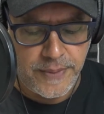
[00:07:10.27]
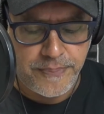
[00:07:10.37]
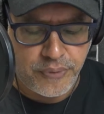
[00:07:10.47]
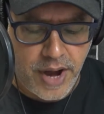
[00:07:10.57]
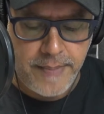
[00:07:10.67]

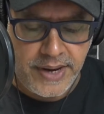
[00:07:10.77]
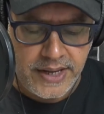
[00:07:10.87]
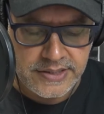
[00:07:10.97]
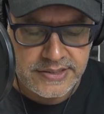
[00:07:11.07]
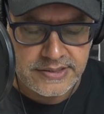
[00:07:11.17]

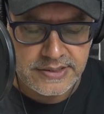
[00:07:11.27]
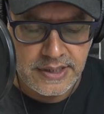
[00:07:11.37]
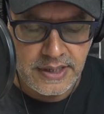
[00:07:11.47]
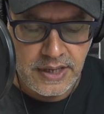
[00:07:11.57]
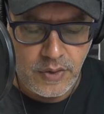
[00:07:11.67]
premise,
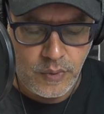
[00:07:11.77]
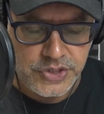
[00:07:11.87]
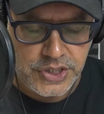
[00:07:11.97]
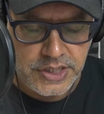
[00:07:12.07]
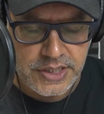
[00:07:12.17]

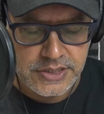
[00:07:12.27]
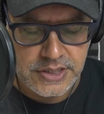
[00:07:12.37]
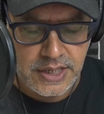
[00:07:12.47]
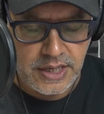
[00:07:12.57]
which is